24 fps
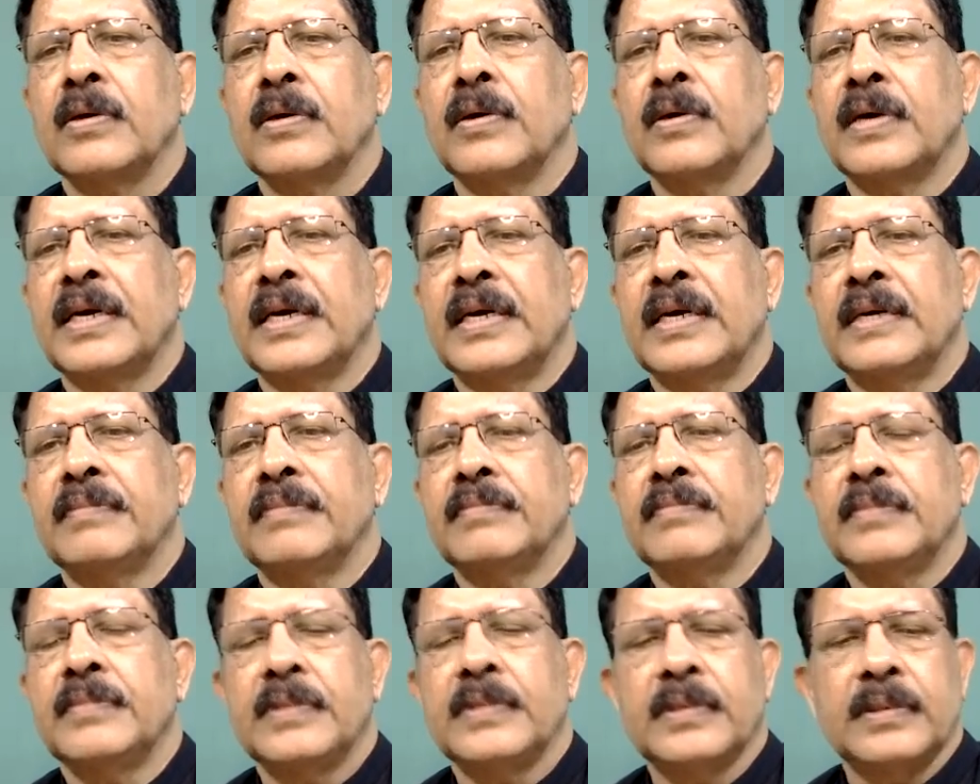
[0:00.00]
Okay.
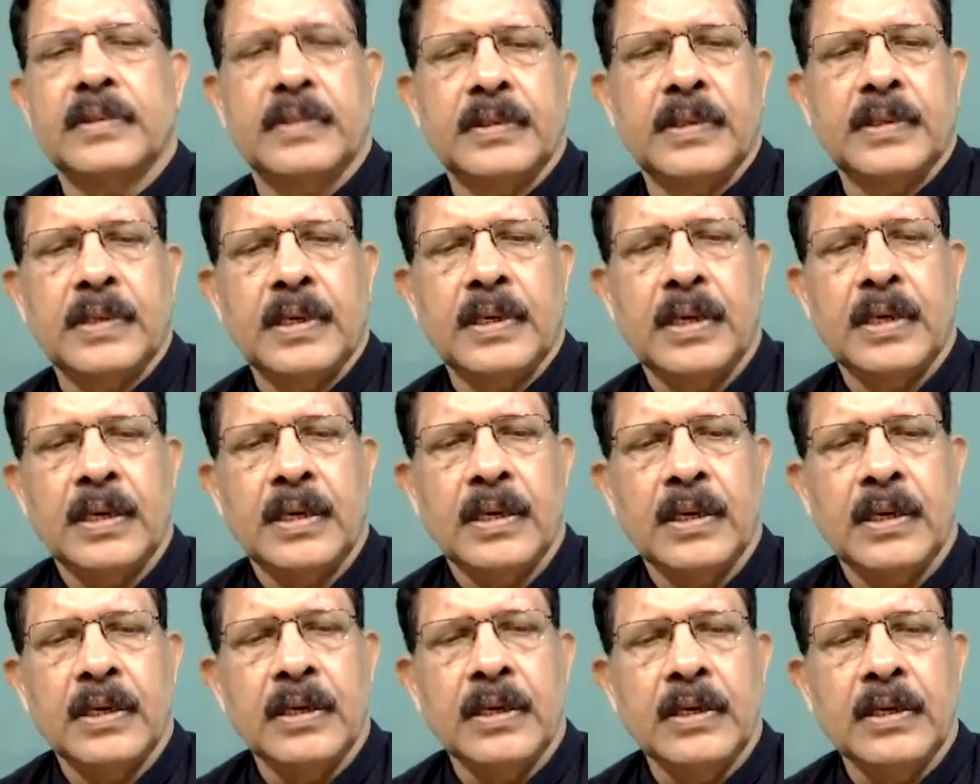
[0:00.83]

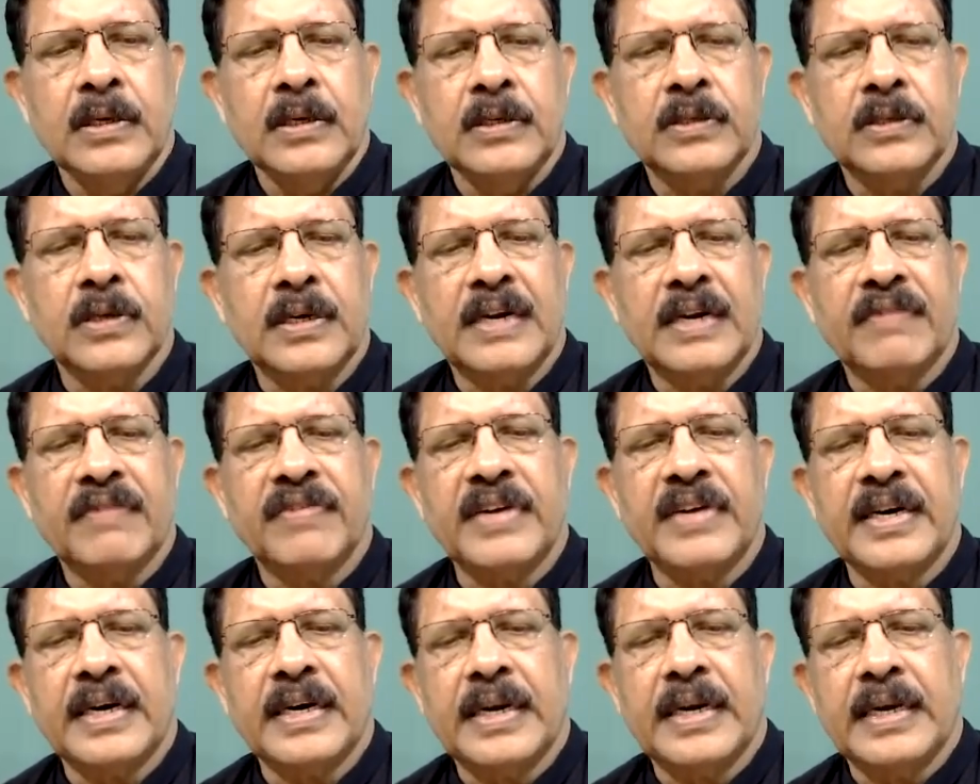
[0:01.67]
So
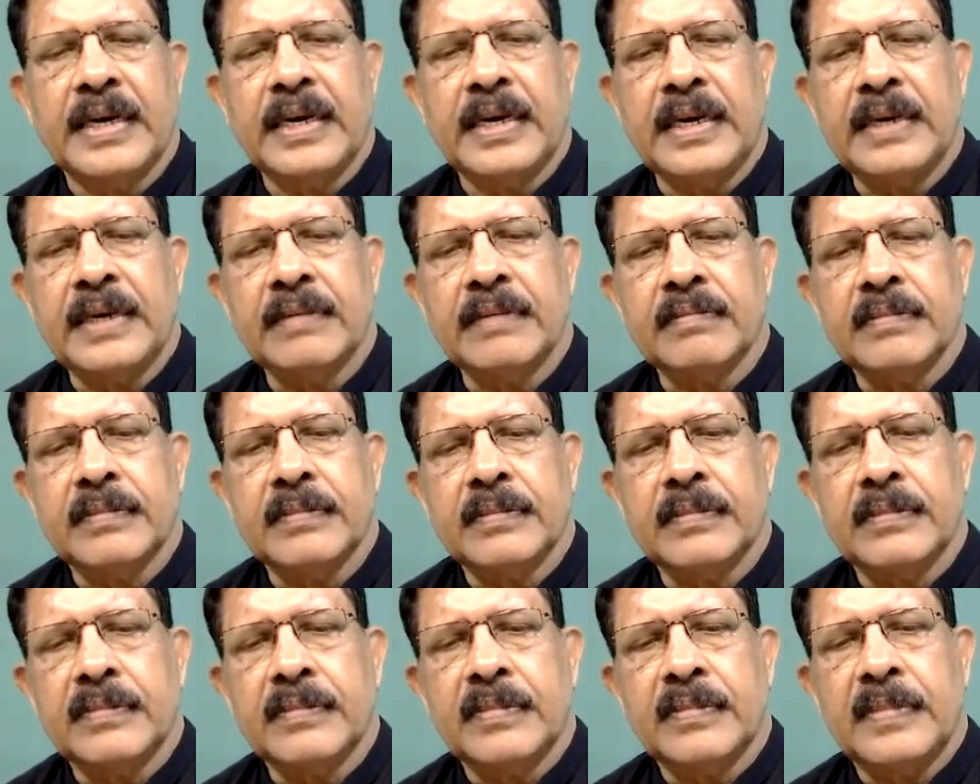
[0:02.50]
definitely
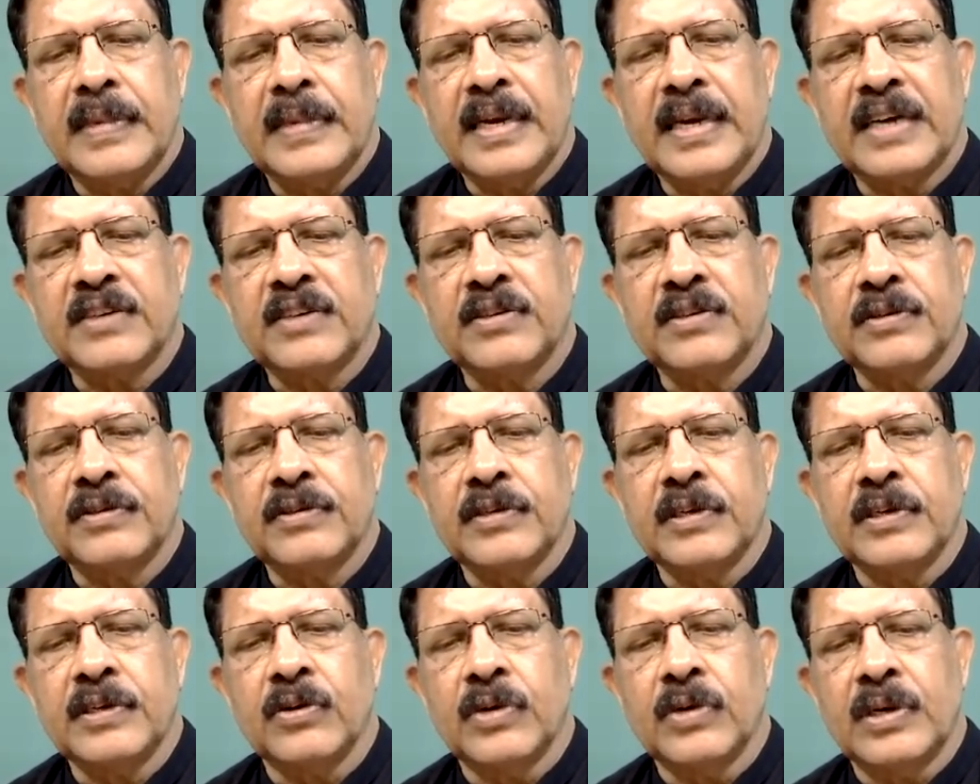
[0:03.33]
x is
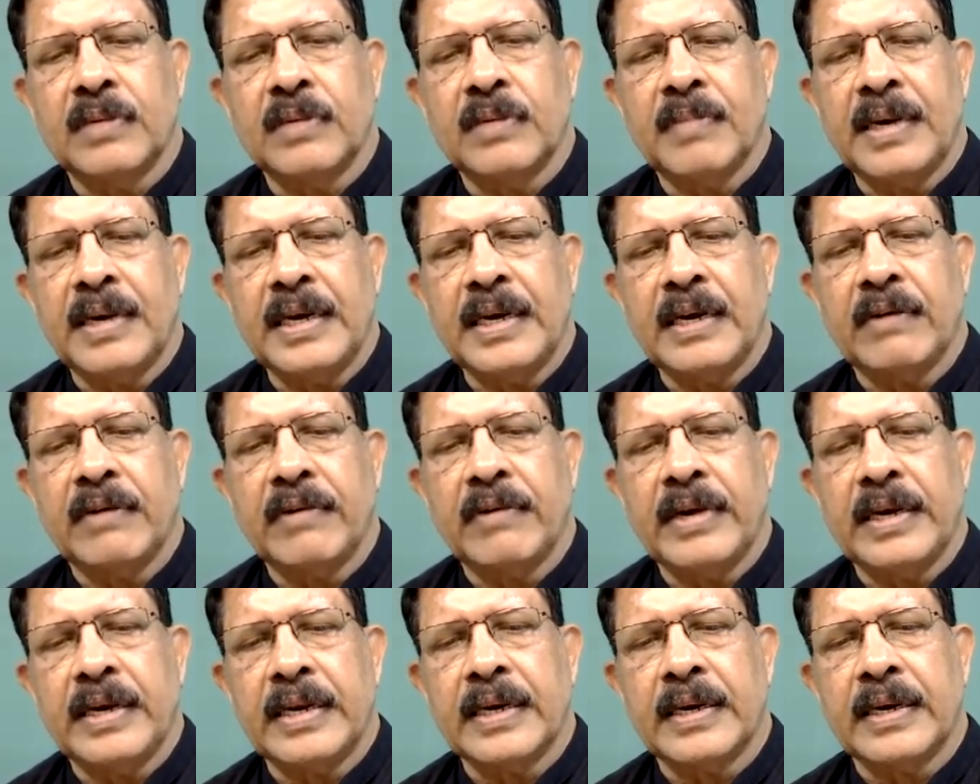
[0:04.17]
equal to, by
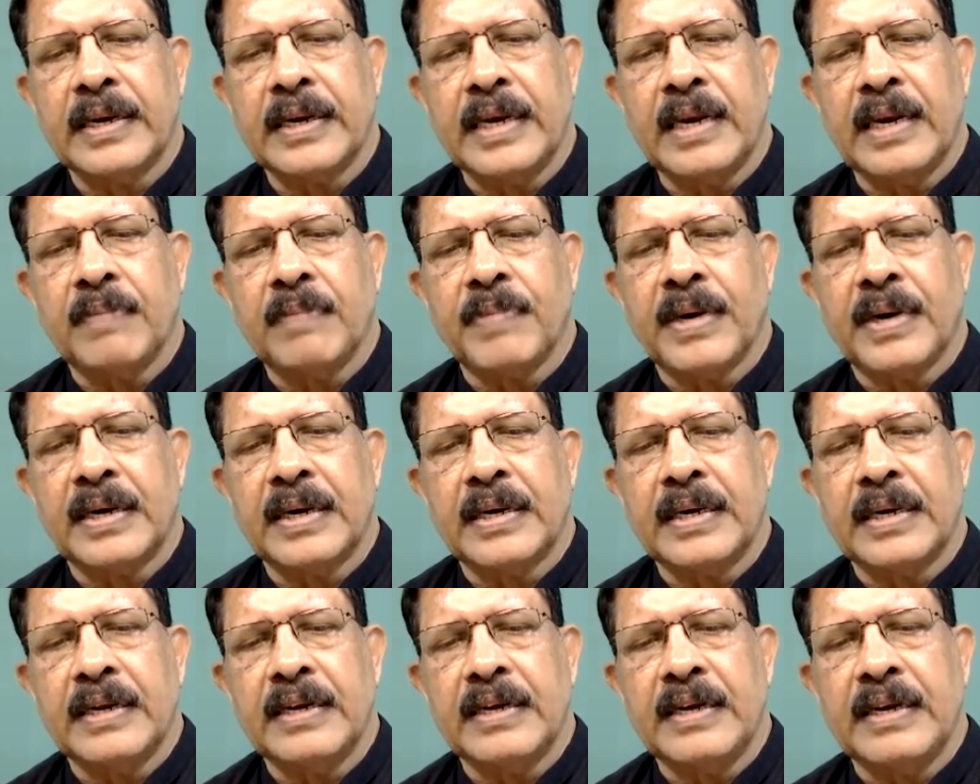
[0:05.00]
equating real
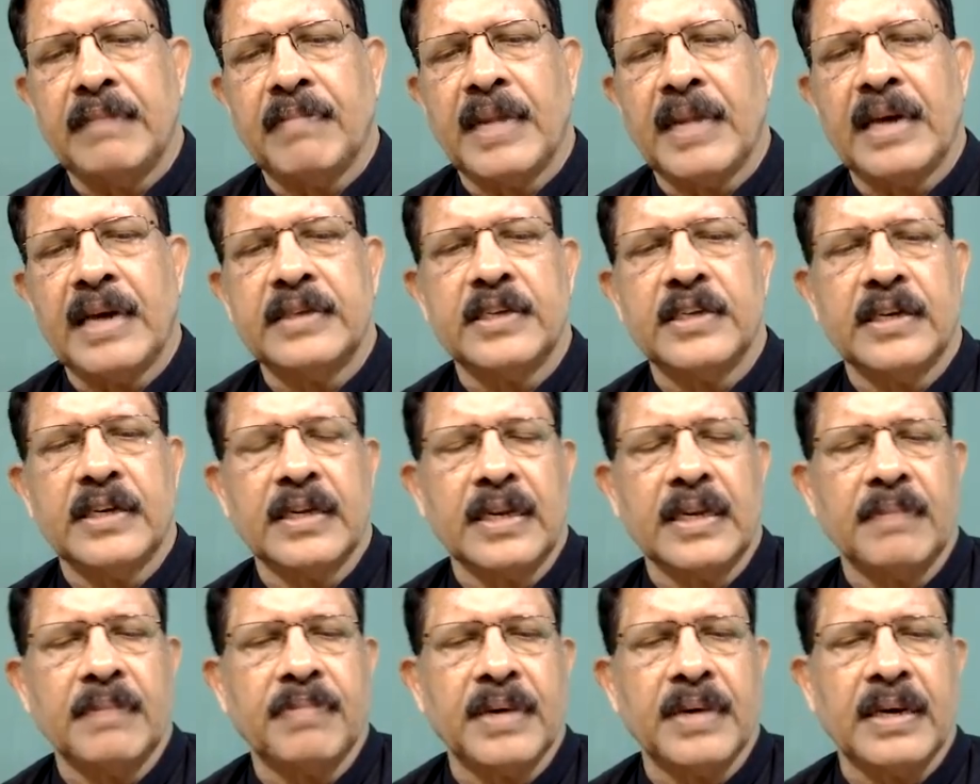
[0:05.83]
part and
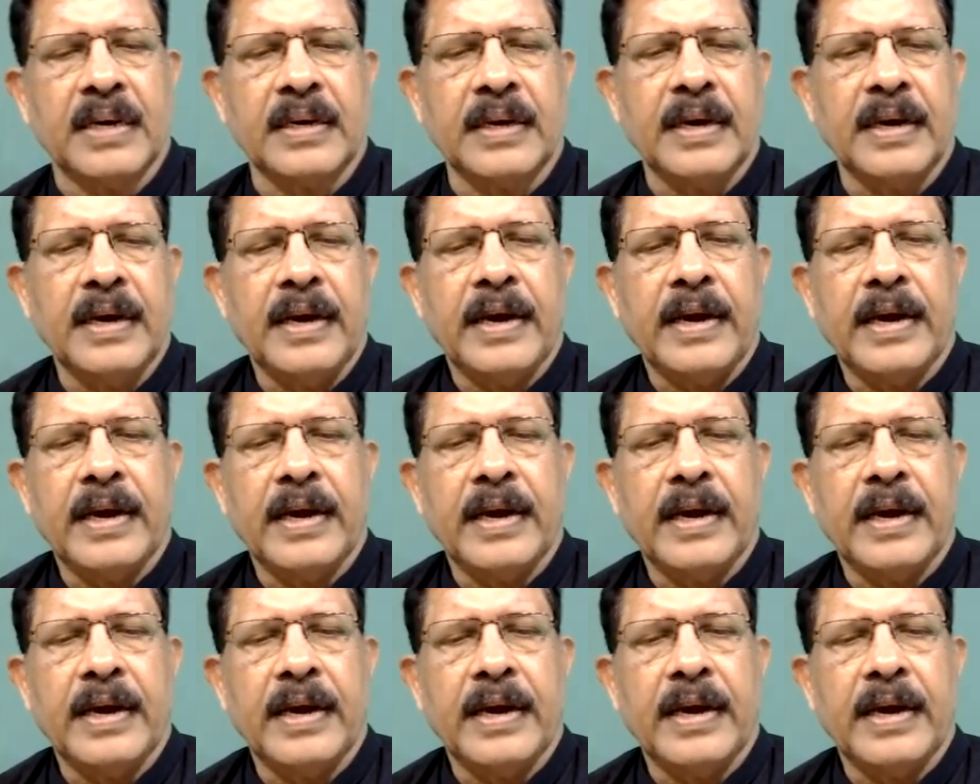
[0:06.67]
imaginary part,